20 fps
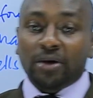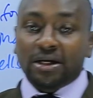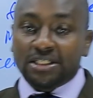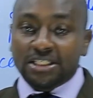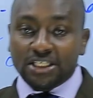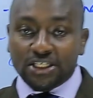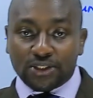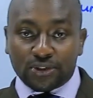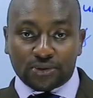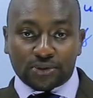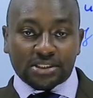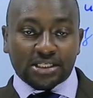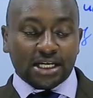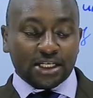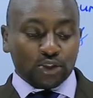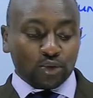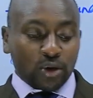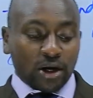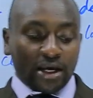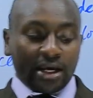materials.
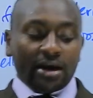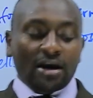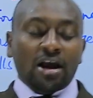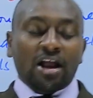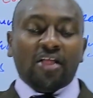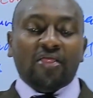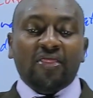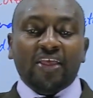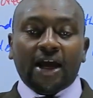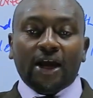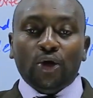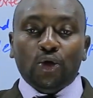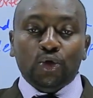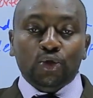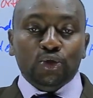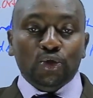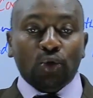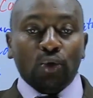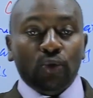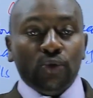That's why they are
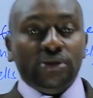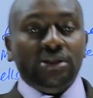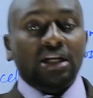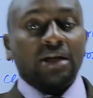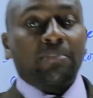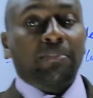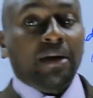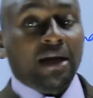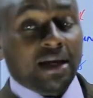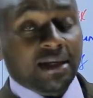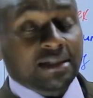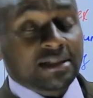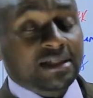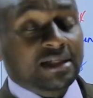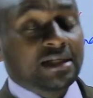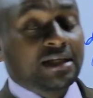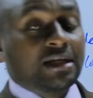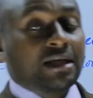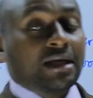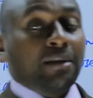not closely packed,
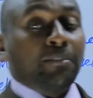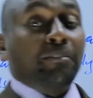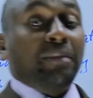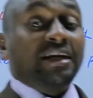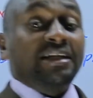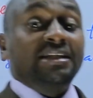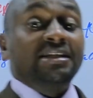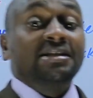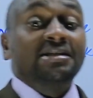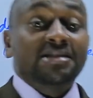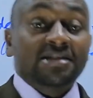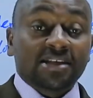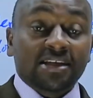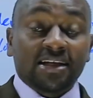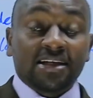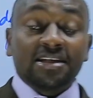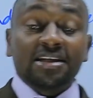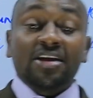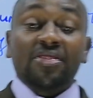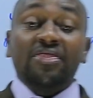but
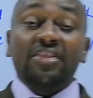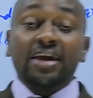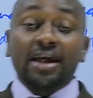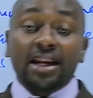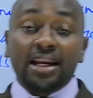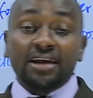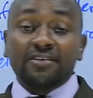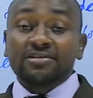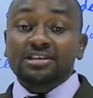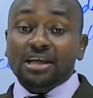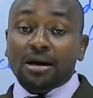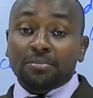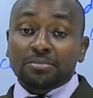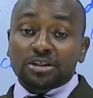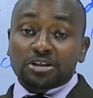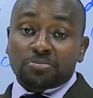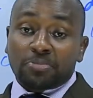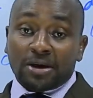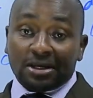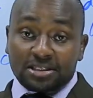instead they leave some
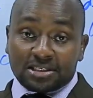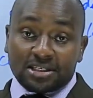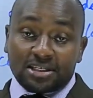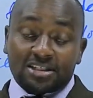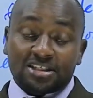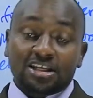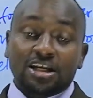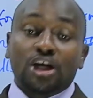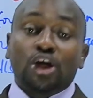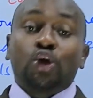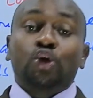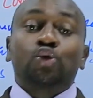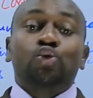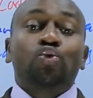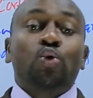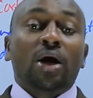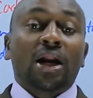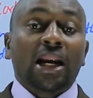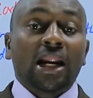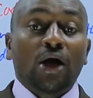spaces
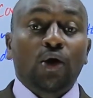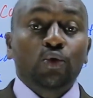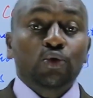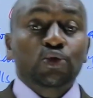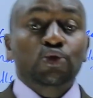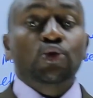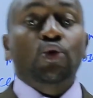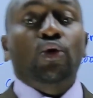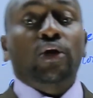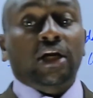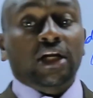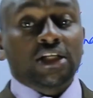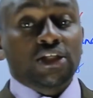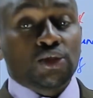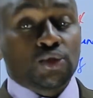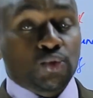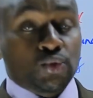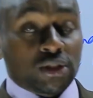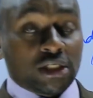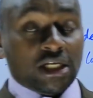to allow
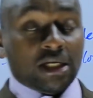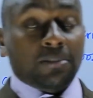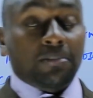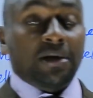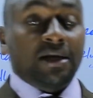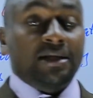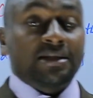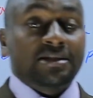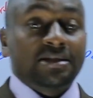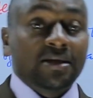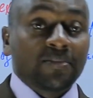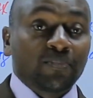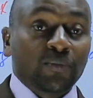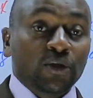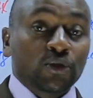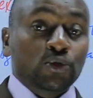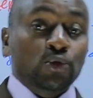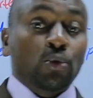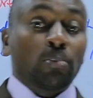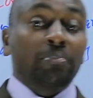storage to take place.
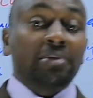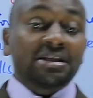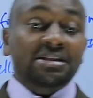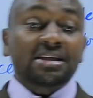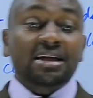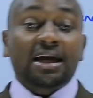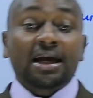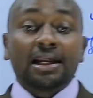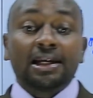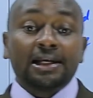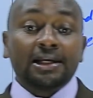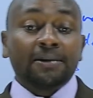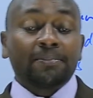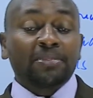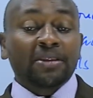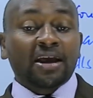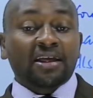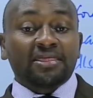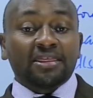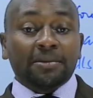So basically,
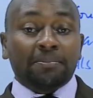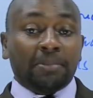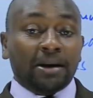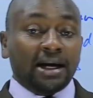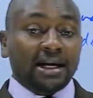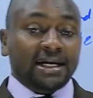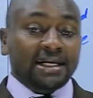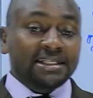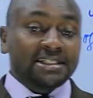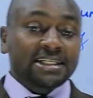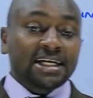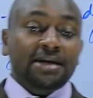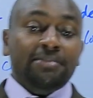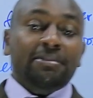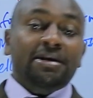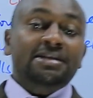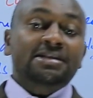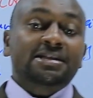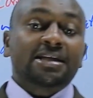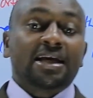the
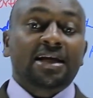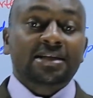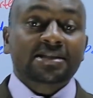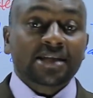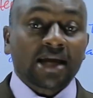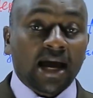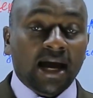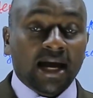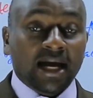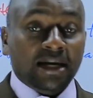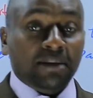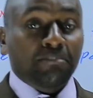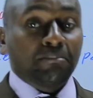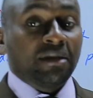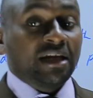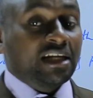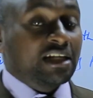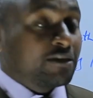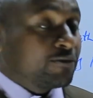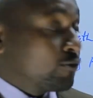parenchyma cells are
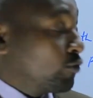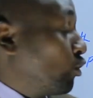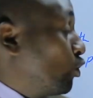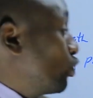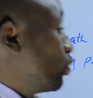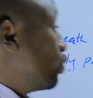meant for